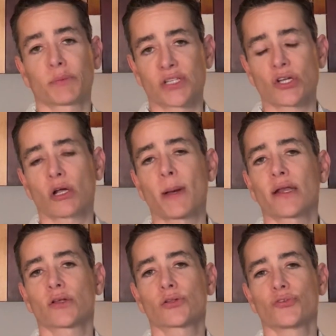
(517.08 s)
that I'm going to
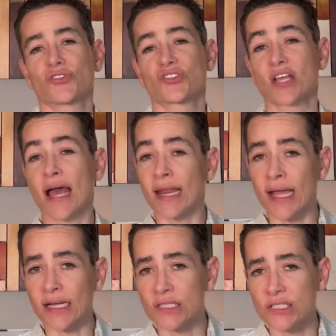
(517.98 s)
talk about includes
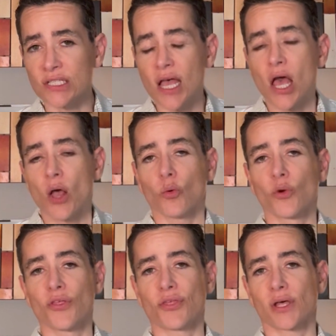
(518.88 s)
Xanax
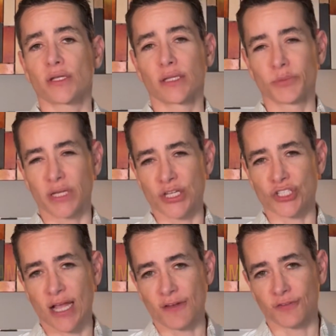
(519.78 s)
with an
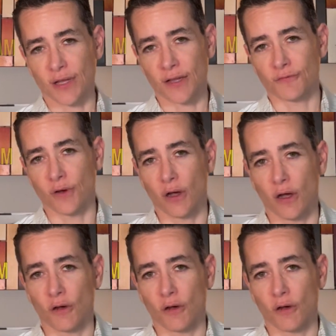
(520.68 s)
elimination half life